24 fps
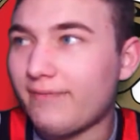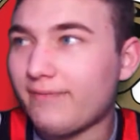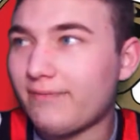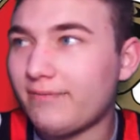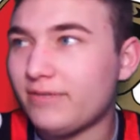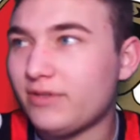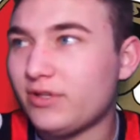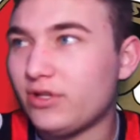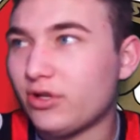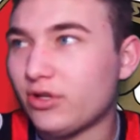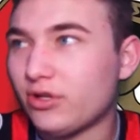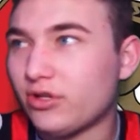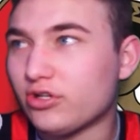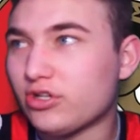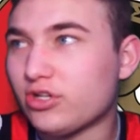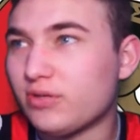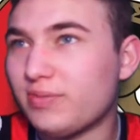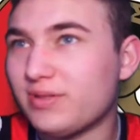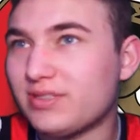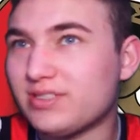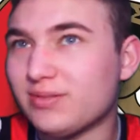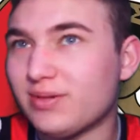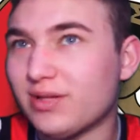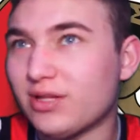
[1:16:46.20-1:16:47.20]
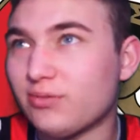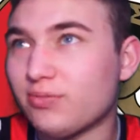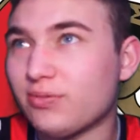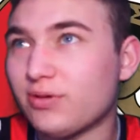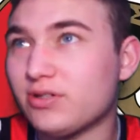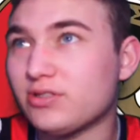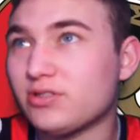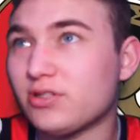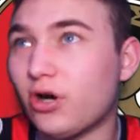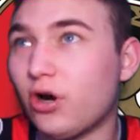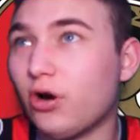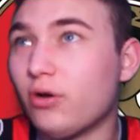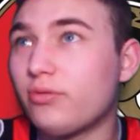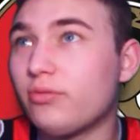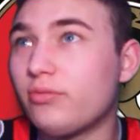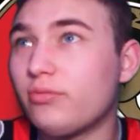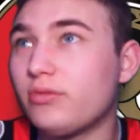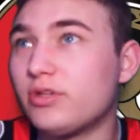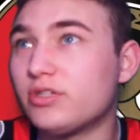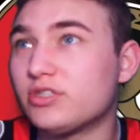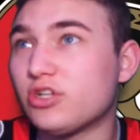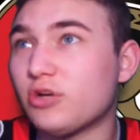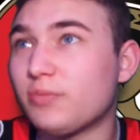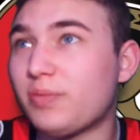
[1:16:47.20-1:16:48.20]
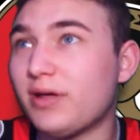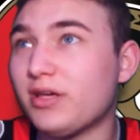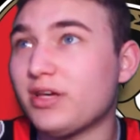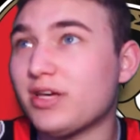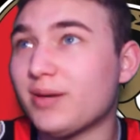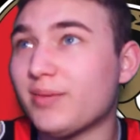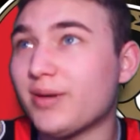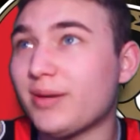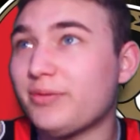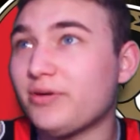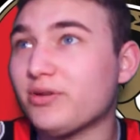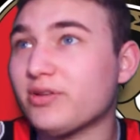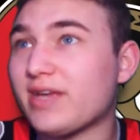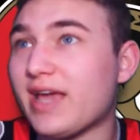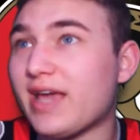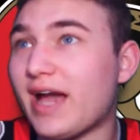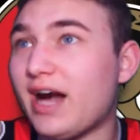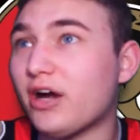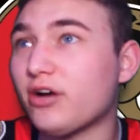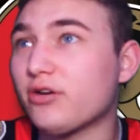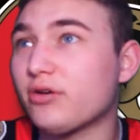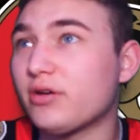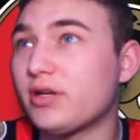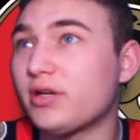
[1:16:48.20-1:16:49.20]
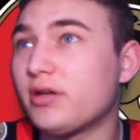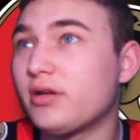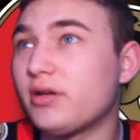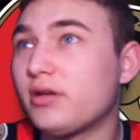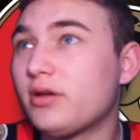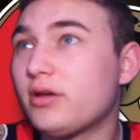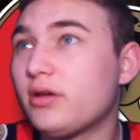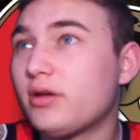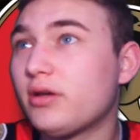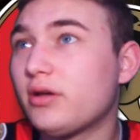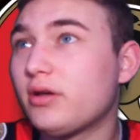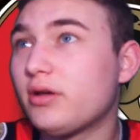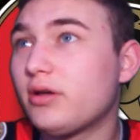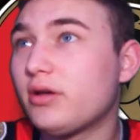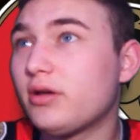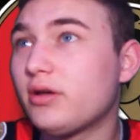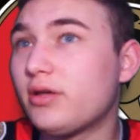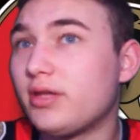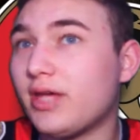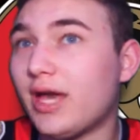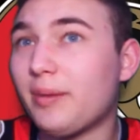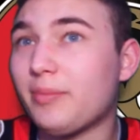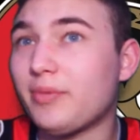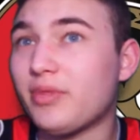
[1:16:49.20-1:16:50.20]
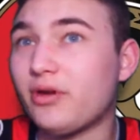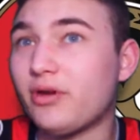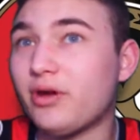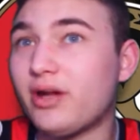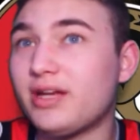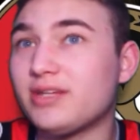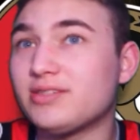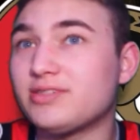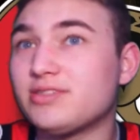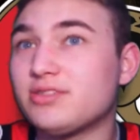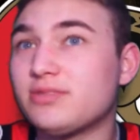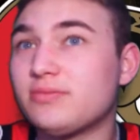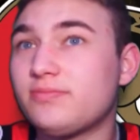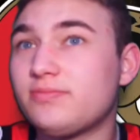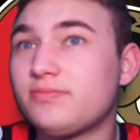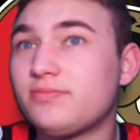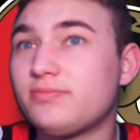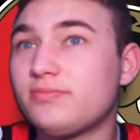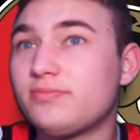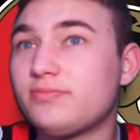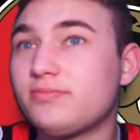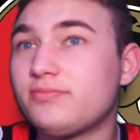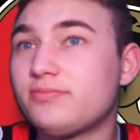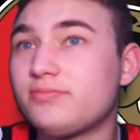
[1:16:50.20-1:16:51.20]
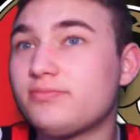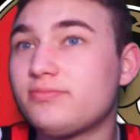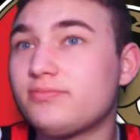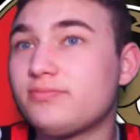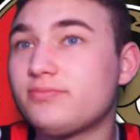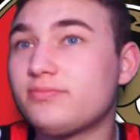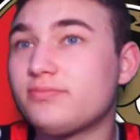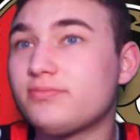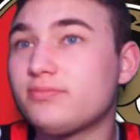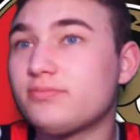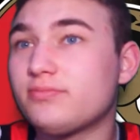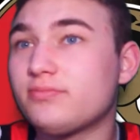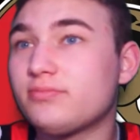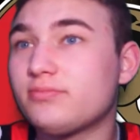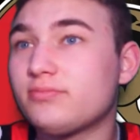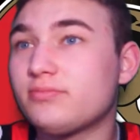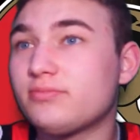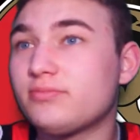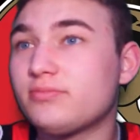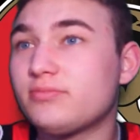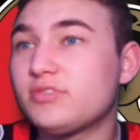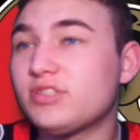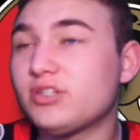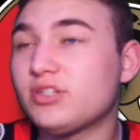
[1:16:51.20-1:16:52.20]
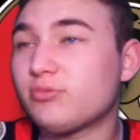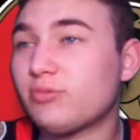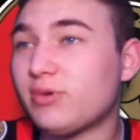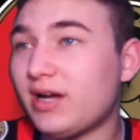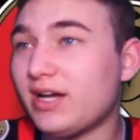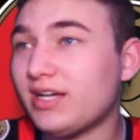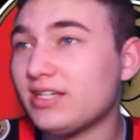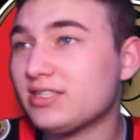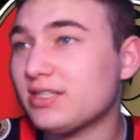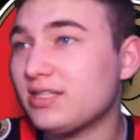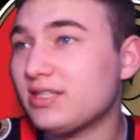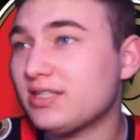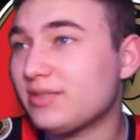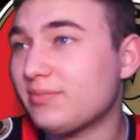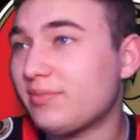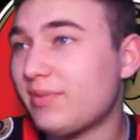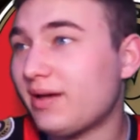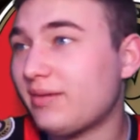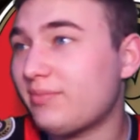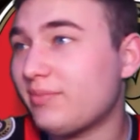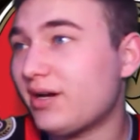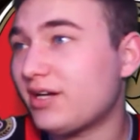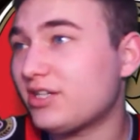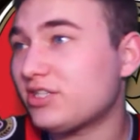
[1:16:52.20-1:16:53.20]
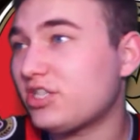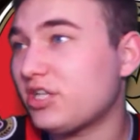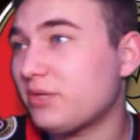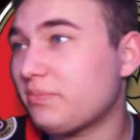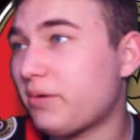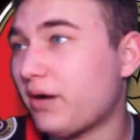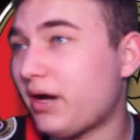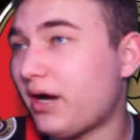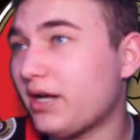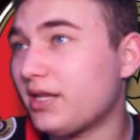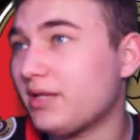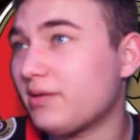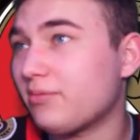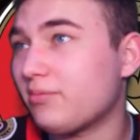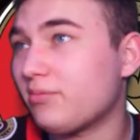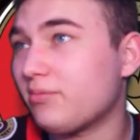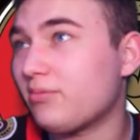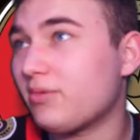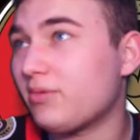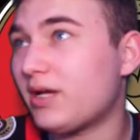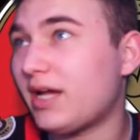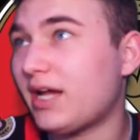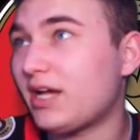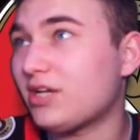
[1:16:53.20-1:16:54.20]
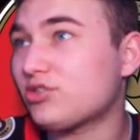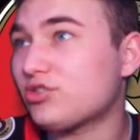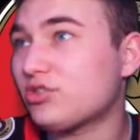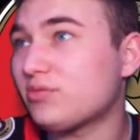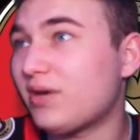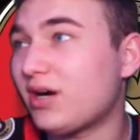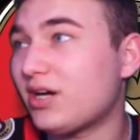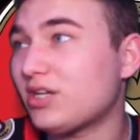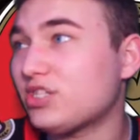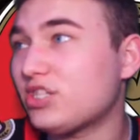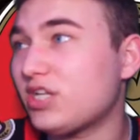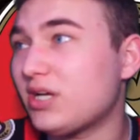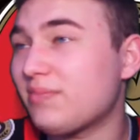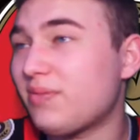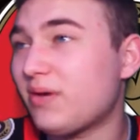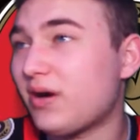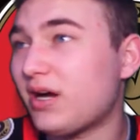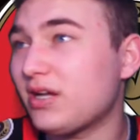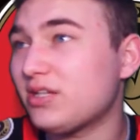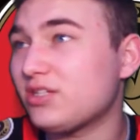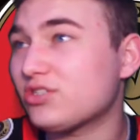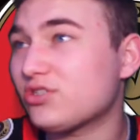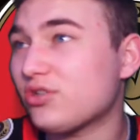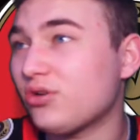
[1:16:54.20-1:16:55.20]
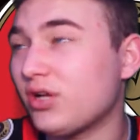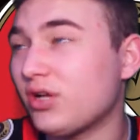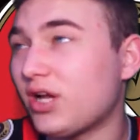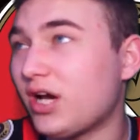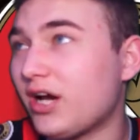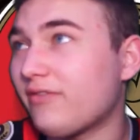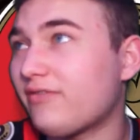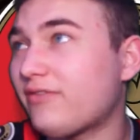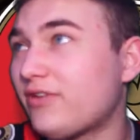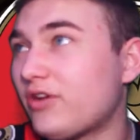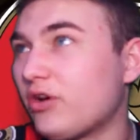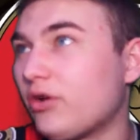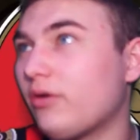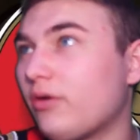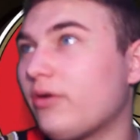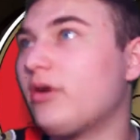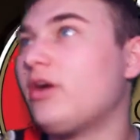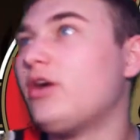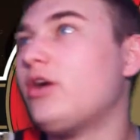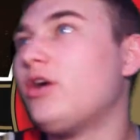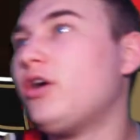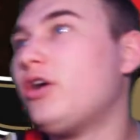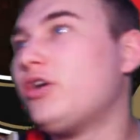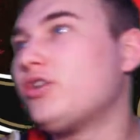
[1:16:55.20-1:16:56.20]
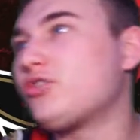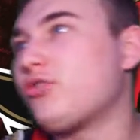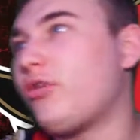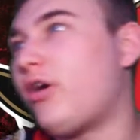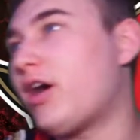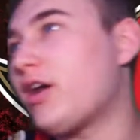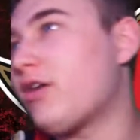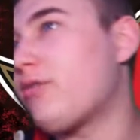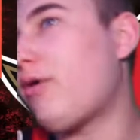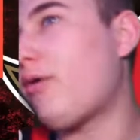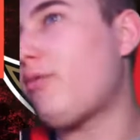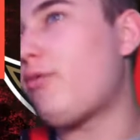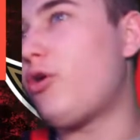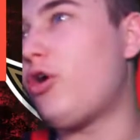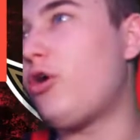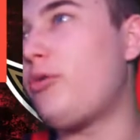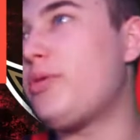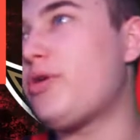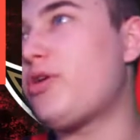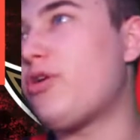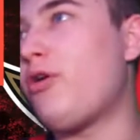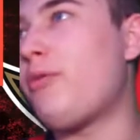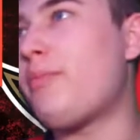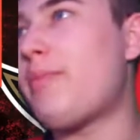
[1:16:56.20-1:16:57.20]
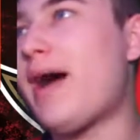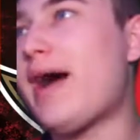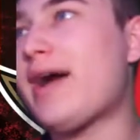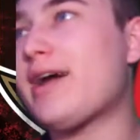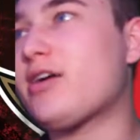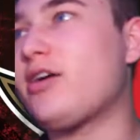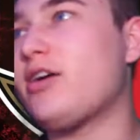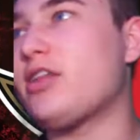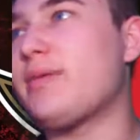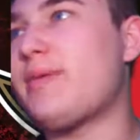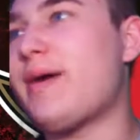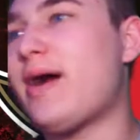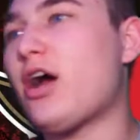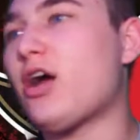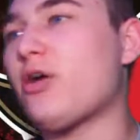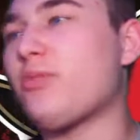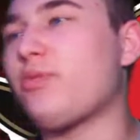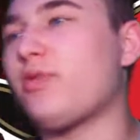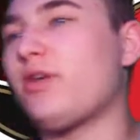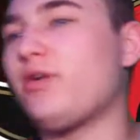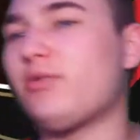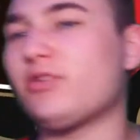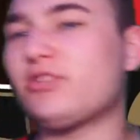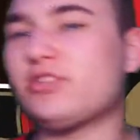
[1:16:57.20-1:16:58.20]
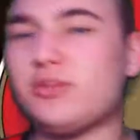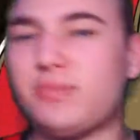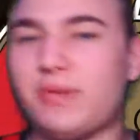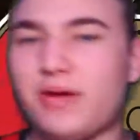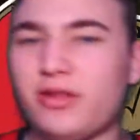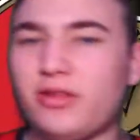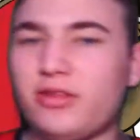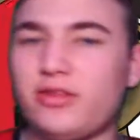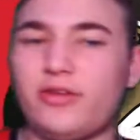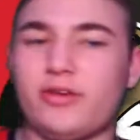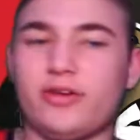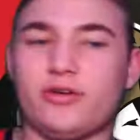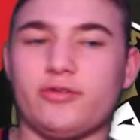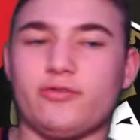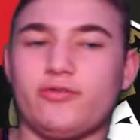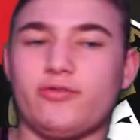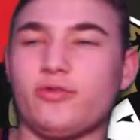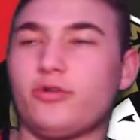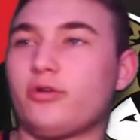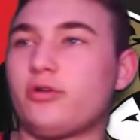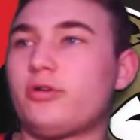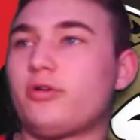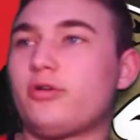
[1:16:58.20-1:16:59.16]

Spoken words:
You know, there could be some other players. Oh, is there a penalty coming up here to Calgary? Yep, there is. Is it Mangiapane? Andrew Mangiapane is going off here. So Ottawa will be going back on the power play. What's the penalty here for?